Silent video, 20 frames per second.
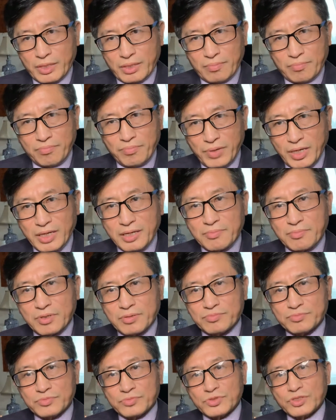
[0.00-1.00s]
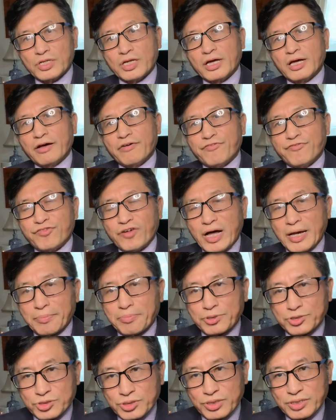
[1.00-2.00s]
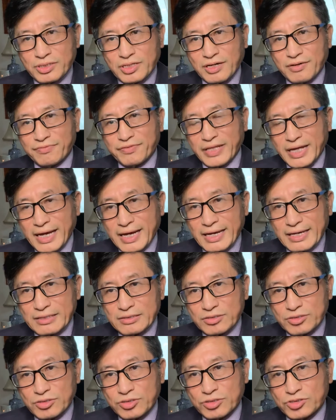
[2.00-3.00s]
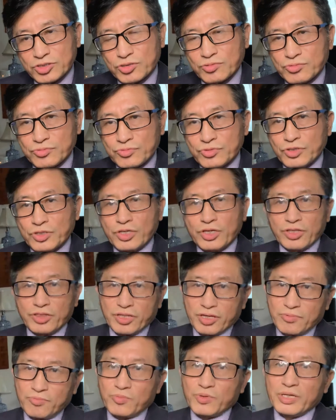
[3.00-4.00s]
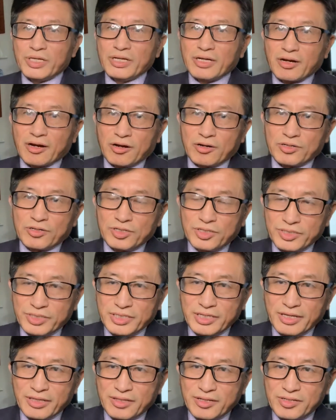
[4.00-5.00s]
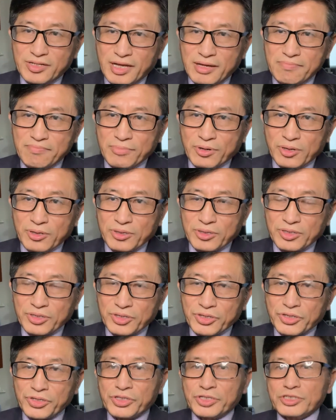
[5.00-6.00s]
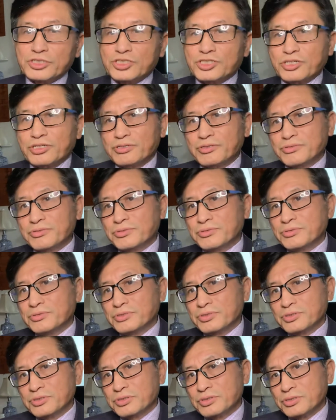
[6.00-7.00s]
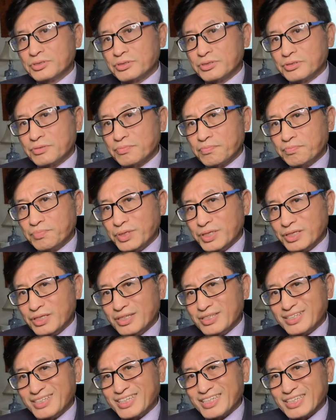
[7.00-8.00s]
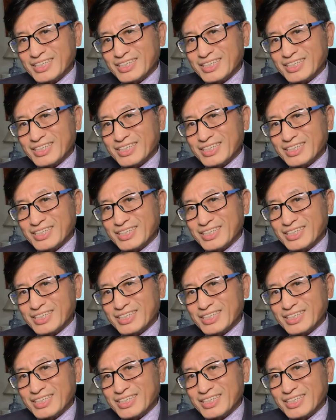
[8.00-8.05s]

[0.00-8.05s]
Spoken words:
minimum 5% of that. So then we are looking at the number to be